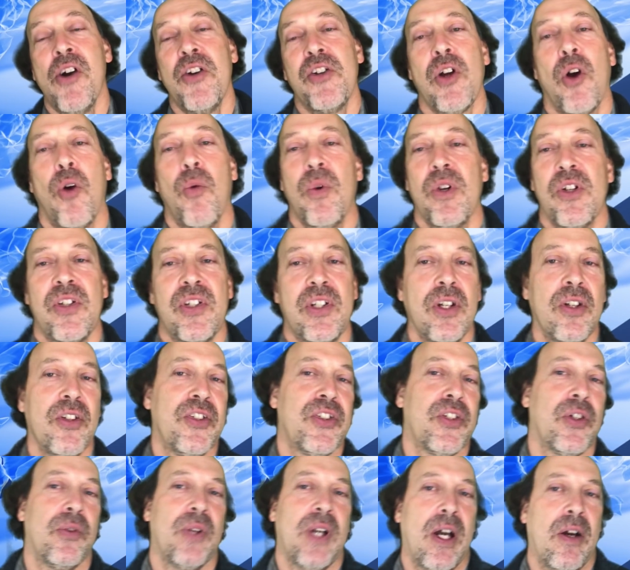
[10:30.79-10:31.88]
So we're still
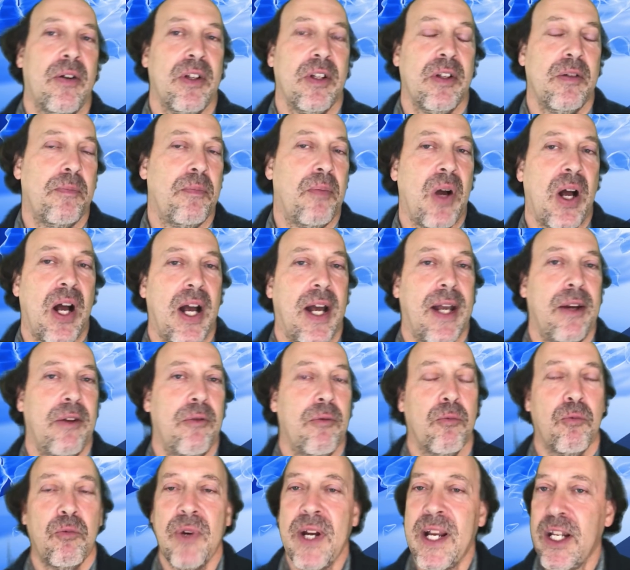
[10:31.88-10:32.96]
surrounded by
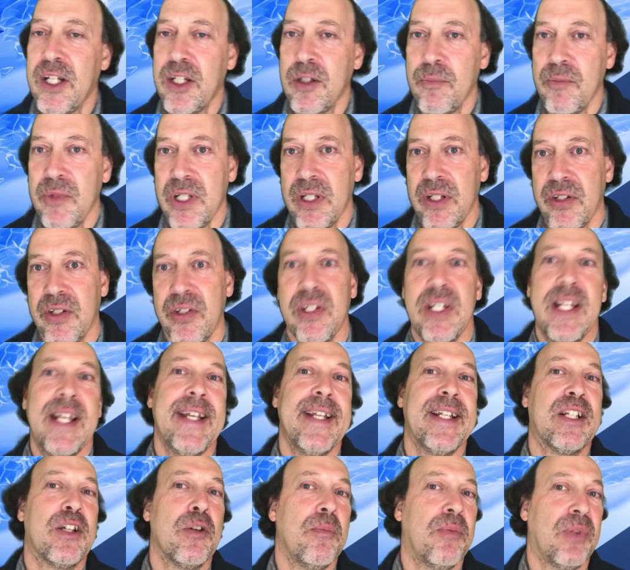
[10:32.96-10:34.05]
randomness,
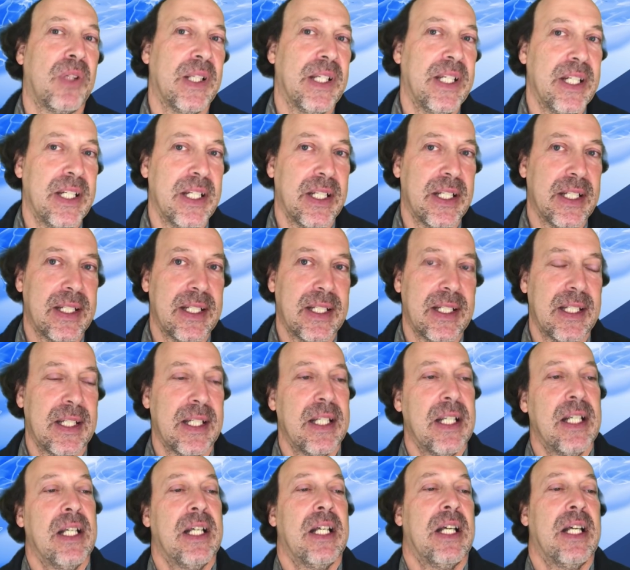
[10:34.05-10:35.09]
incompleteness,